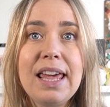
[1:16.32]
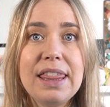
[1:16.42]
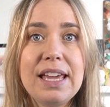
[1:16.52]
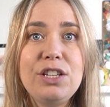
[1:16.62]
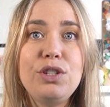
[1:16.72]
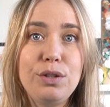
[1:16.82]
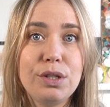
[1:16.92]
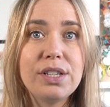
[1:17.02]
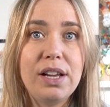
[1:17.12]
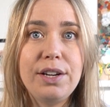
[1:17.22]
they do
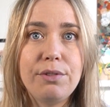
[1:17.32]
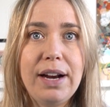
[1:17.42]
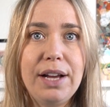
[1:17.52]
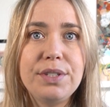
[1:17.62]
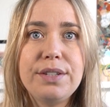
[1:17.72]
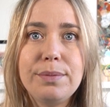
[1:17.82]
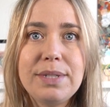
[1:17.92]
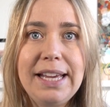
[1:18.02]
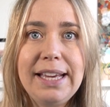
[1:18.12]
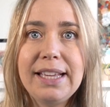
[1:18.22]
slide around. If I'm
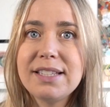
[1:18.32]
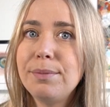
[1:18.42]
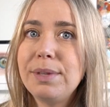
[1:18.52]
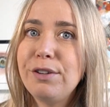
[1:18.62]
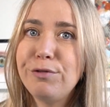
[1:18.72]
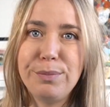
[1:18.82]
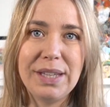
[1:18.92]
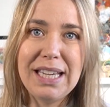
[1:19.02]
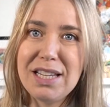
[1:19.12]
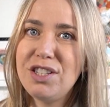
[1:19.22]
taking something from the
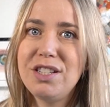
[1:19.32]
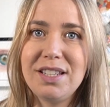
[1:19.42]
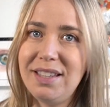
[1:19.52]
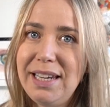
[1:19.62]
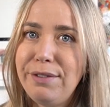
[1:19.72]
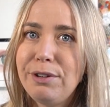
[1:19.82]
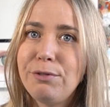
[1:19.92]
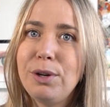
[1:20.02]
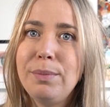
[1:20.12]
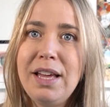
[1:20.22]
kitchen to the living
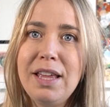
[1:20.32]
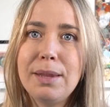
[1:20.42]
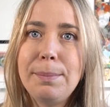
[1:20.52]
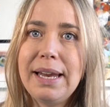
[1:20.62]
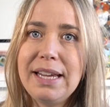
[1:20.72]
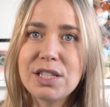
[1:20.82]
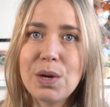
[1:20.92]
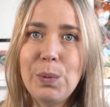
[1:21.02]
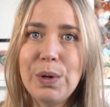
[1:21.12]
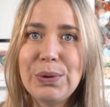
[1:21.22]
room, the plates
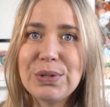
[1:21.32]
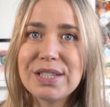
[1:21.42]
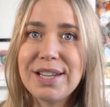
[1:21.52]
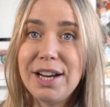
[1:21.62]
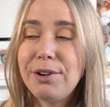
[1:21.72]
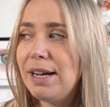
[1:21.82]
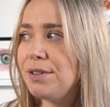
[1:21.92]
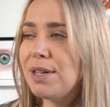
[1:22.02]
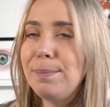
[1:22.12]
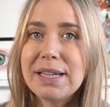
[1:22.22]
will slide around.
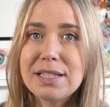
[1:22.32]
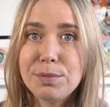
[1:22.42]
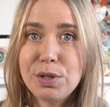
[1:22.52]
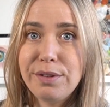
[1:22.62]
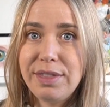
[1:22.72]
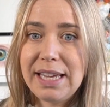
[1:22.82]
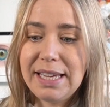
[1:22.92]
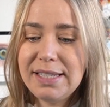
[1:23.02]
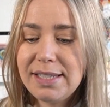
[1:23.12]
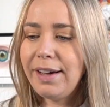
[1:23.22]
So I picked up two of
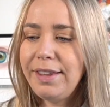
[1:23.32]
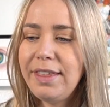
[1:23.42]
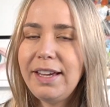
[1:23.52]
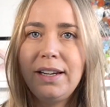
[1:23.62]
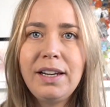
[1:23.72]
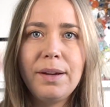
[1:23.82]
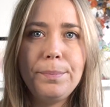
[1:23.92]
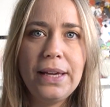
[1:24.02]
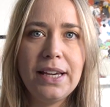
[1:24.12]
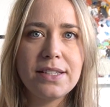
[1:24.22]
these. I then
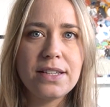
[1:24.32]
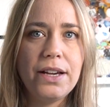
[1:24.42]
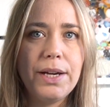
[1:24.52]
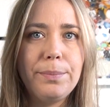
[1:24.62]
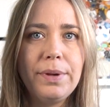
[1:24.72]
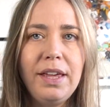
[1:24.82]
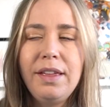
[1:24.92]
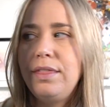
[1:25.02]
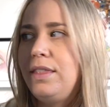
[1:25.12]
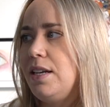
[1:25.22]
picked up
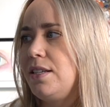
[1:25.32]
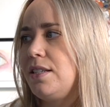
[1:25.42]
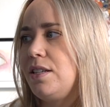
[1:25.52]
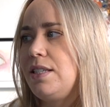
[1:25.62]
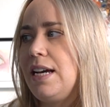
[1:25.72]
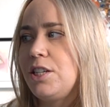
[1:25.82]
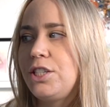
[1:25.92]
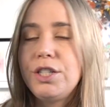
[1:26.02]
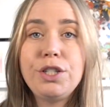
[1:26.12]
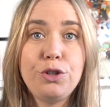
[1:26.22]
this
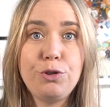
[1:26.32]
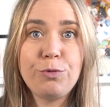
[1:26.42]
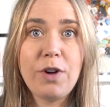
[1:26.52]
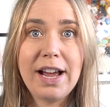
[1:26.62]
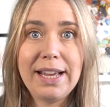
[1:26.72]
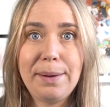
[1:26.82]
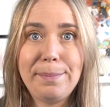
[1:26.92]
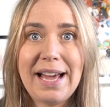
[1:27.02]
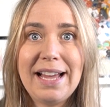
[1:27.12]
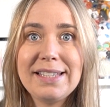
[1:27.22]
textured drying
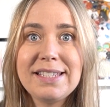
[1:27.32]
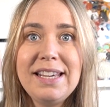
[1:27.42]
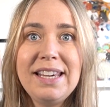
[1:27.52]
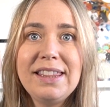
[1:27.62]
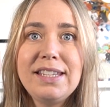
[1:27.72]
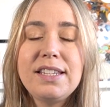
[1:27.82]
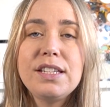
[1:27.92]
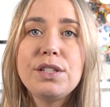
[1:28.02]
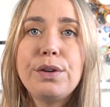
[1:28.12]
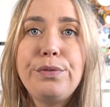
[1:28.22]
mat. This
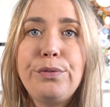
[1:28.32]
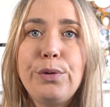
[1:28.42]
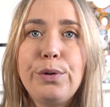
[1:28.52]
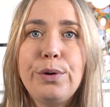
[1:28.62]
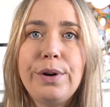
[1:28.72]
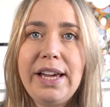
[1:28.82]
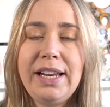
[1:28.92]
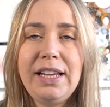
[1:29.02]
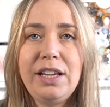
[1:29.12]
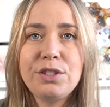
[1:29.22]
is for
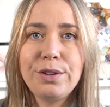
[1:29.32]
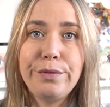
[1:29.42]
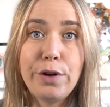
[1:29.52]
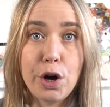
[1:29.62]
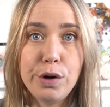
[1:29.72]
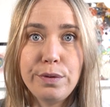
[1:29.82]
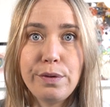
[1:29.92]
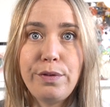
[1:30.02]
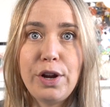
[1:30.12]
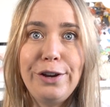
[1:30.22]
any sort of
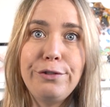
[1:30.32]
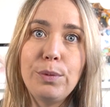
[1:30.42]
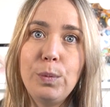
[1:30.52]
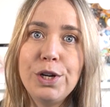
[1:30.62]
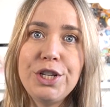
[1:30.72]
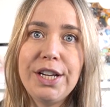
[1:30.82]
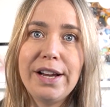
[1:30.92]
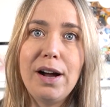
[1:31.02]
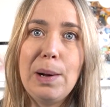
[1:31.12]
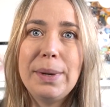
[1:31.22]
overflow from washing
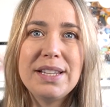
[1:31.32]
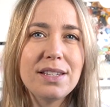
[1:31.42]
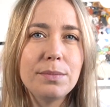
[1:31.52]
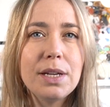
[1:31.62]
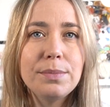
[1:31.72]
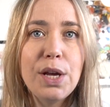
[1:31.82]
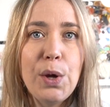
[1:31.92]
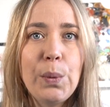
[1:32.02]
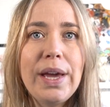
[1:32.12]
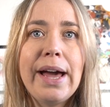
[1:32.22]
up, and sometimes
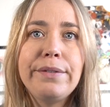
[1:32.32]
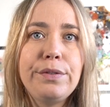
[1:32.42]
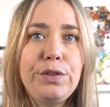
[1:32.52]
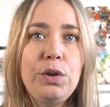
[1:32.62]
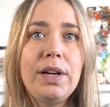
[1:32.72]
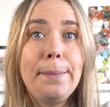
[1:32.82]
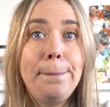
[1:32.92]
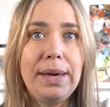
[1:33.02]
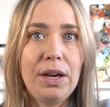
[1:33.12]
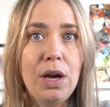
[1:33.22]
we have a few
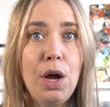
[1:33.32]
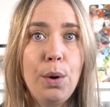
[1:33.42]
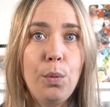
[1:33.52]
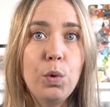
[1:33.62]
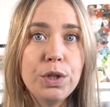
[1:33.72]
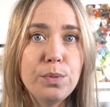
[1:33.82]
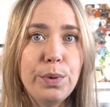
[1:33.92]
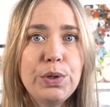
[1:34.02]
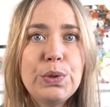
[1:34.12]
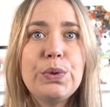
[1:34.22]
like big water
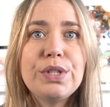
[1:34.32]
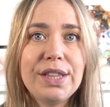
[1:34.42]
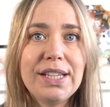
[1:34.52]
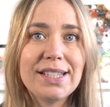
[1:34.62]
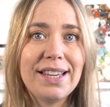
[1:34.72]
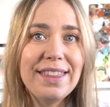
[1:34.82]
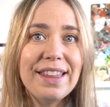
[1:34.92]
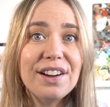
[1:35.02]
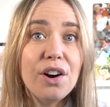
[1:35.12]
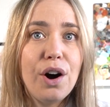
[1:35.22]
bottles and things like
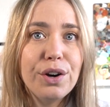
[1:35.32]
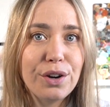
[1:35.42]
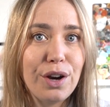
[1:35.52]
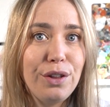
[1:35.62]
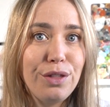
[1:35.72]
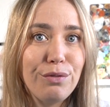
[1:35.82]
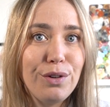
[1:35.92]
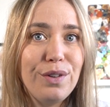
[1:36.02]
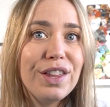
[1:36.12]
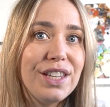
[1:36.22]
that that can't go
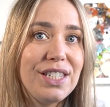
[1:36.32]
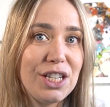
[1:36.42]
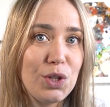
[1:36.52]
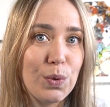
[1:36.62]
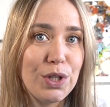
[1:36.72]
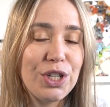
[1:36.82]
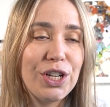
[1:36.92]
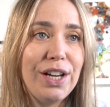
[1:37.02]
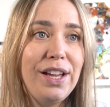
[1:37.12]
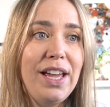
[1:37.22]
through the
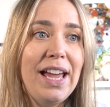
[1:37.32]
dishwasher,